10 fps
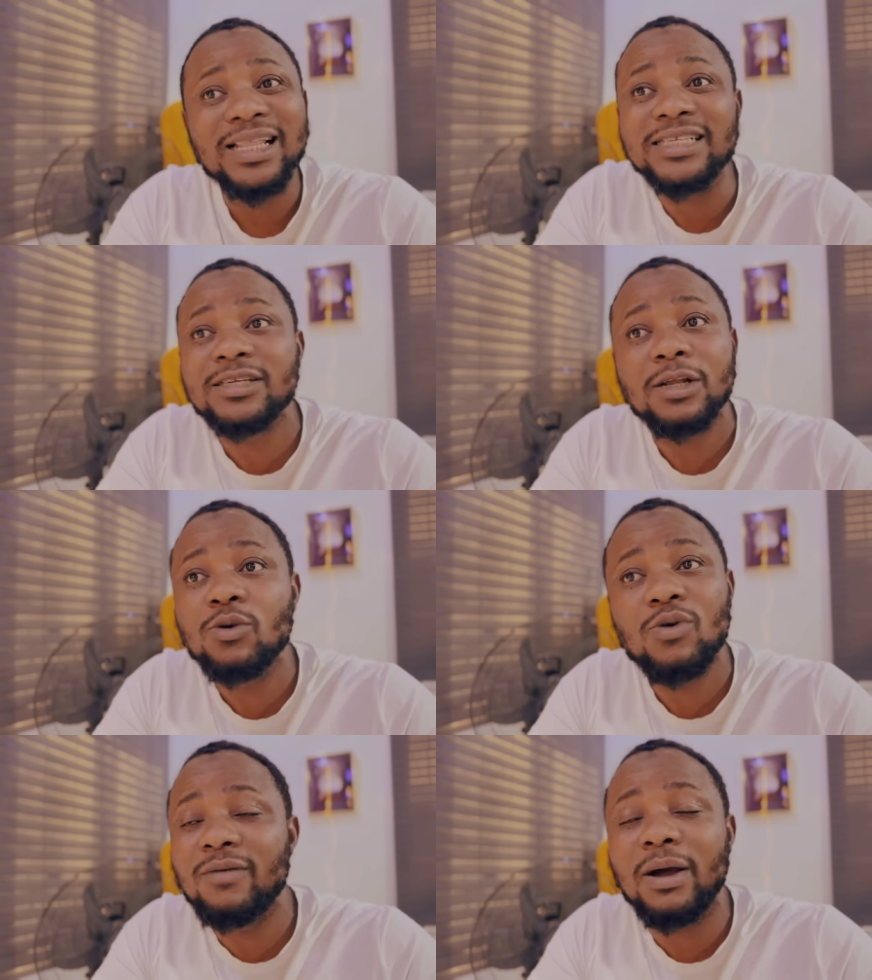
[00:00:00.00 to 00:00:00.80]
Nigeria
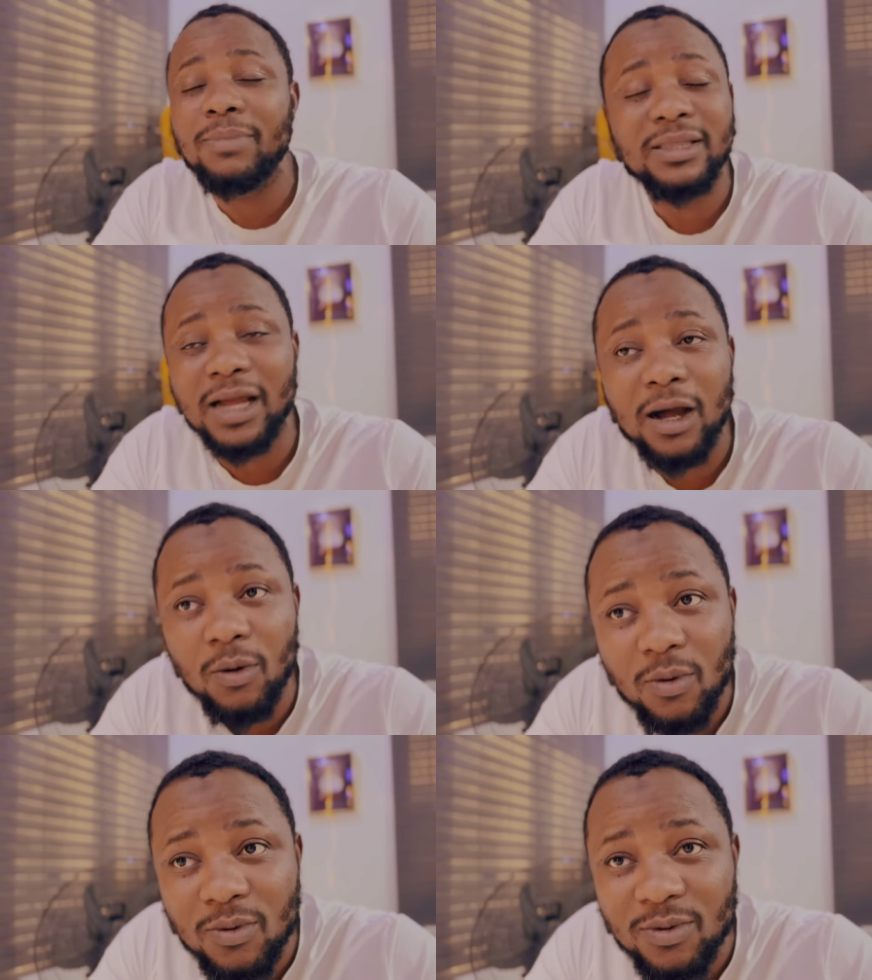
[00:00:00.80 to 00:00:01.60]
no go ever
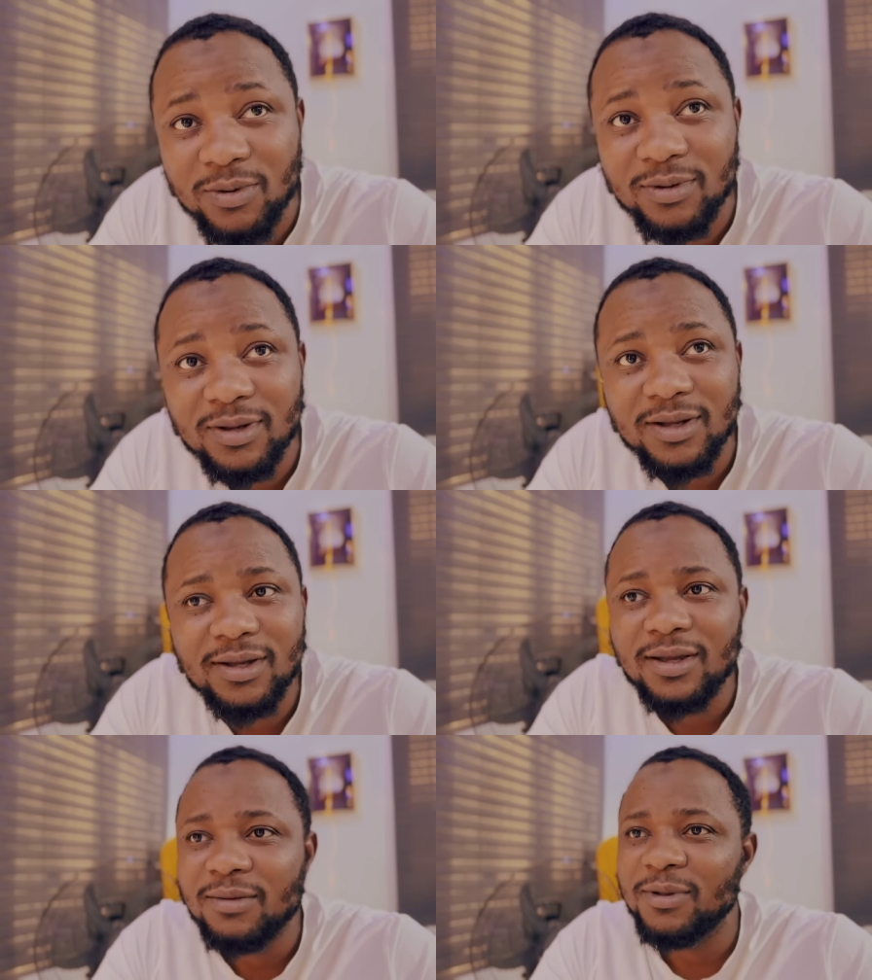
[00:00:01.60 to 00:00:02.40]
better.
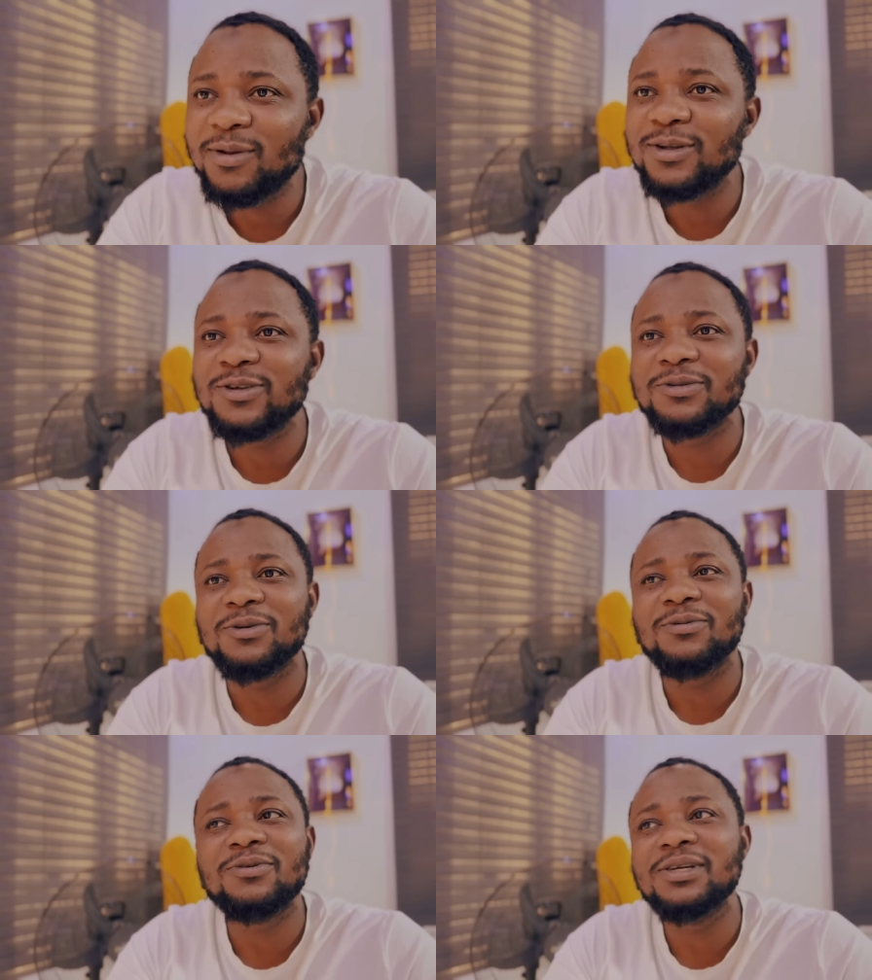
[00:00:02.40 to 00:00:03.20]
Because of
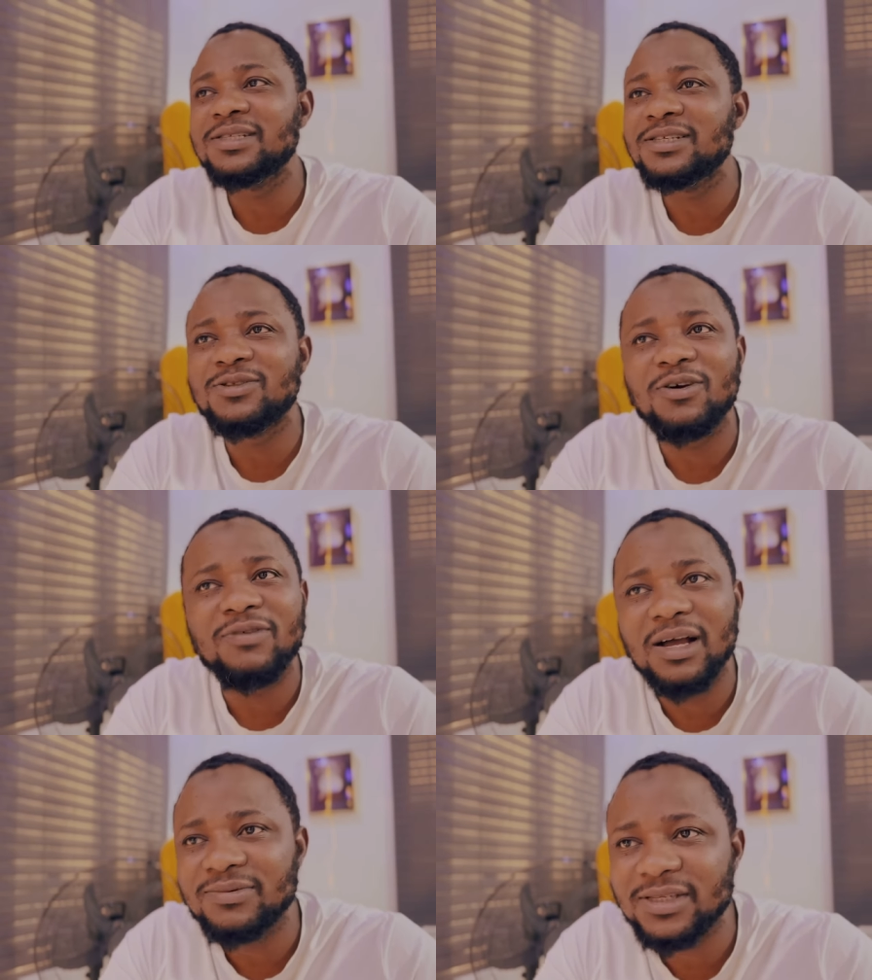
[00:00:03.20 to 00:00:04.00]
some crazy
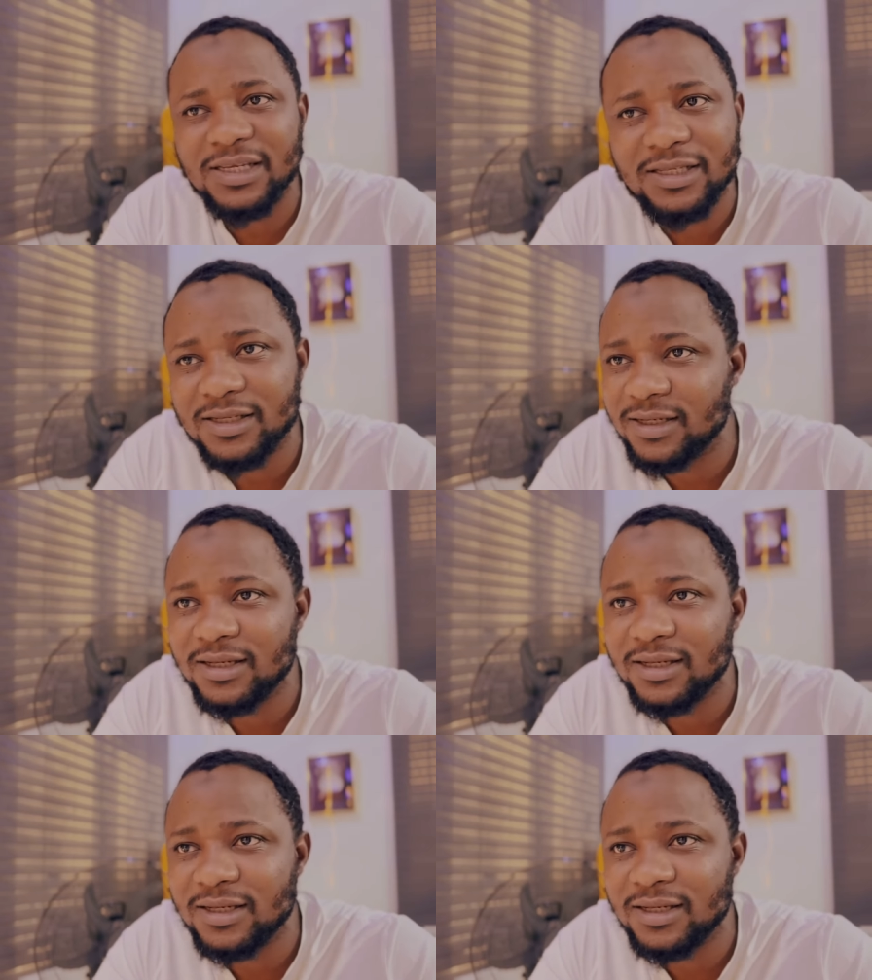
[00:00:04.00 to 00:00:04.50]
stuff I've seen.